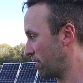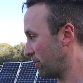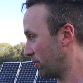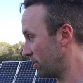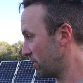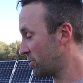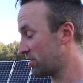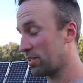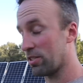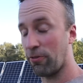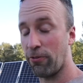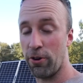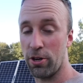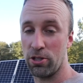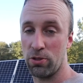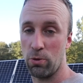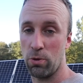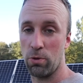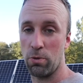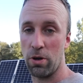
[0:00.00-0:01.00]
At least this
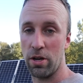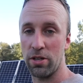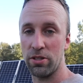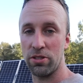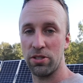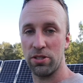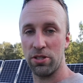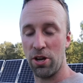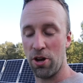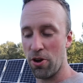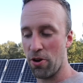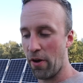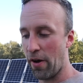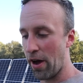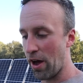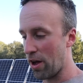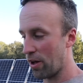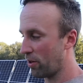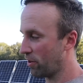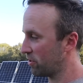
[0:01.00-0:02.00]
first one was. So
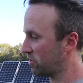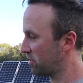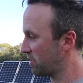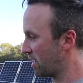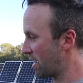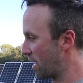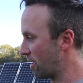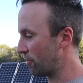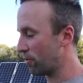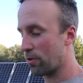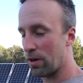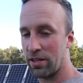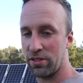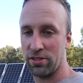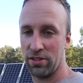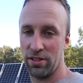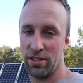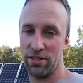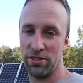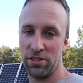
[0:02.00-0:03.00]
uh, let's see how the
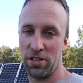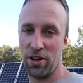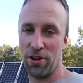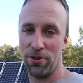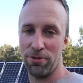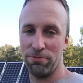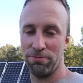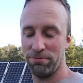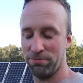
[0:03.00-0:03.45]
rest of these go.